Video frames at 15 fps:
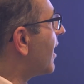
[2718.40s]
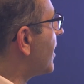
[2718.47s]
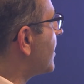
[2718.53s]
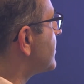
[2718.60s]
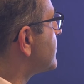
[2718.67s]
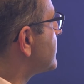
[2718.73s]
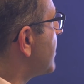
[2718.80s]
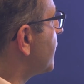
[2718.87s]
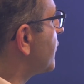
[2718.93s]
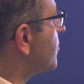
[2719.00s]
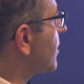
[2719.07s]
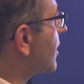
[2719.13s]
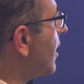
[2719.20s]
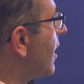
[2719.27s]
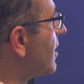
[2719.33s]
as David
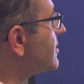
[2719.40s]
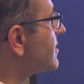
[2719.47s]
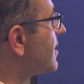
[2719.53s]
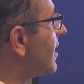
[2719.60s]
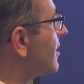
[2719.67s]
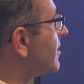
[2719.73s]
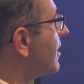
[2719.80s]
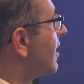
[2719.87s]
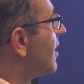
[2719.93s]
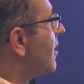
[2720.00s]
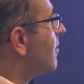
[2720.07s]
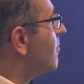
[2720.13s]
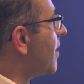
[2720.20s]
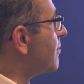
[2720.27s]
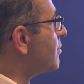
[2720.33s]
Mackay said,
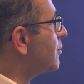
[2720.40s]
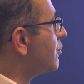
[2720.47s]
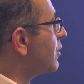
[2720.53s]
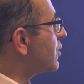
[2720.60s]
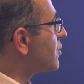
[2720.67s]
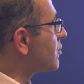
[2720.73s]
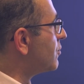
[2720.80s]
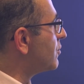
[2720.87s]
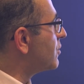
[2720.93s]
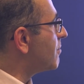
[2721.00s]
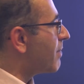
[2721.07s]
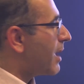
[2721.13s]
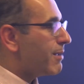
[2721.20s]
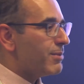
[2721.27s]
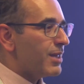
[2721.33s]
maybe we threw the
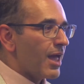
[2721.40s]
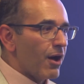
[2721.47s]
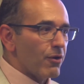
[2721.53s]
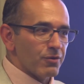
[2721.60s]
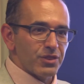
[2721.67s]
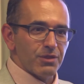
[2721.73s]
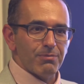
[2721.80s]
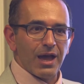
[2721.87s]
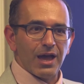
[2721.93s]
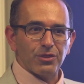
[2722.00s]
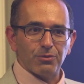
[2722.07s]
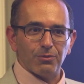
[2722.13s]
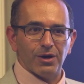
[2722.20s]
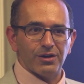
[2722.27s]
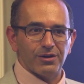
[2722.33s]
baby out with the
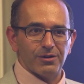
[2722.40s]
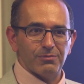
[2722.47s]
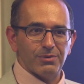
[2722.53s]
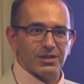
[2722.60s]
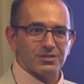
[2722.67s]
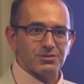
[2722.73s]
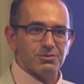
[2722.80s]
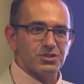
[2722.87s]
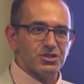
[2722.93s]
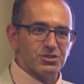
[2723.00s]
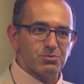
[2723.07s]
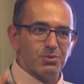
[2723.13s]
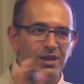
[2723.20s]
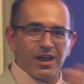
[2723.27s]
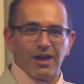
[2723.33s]
bathwater because we
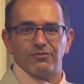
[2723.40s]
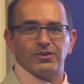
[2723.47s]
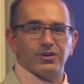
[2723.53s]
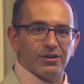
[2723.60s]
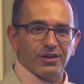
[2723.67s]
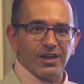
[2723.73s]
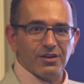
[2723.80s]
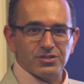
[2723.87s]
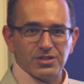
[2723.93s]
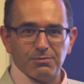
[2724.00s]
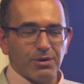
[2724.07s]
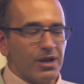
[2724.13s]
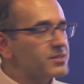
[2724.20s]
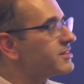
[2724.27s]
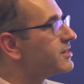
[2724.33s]
just went after Gaussian
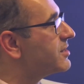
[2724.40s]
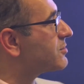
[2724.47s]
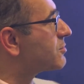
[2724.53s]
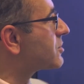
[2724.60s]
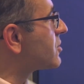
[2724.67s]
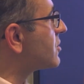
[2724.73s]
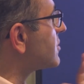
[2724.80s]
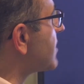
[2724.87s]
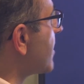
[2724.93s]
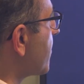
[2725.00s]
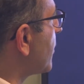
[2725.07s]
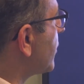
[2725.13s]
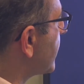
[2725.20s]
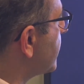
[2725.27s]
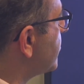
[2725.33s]
processes, which are
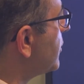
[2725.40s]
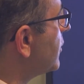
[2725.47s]
simple and